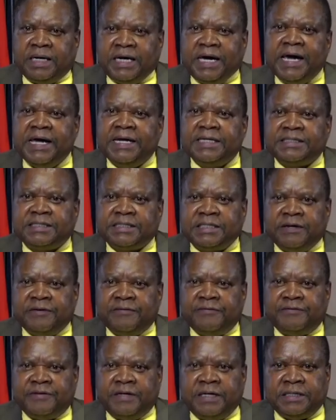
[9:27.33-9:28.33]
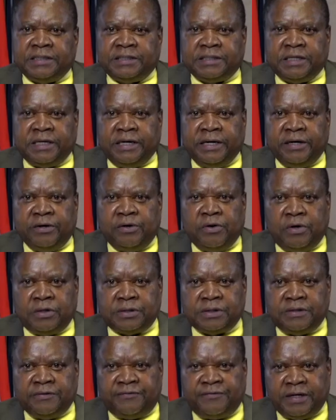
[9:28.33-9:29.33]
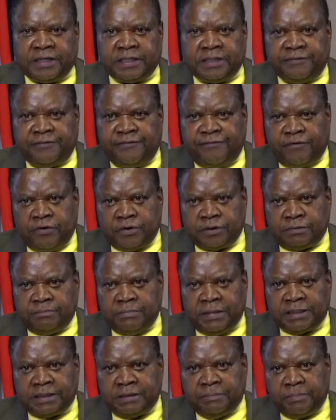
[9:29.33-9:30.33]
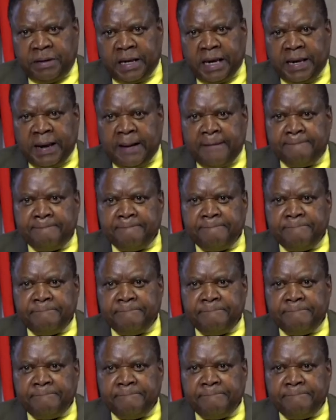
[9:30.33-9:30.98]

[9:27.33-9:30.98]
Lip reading: can serve as a cost-effective force multiplier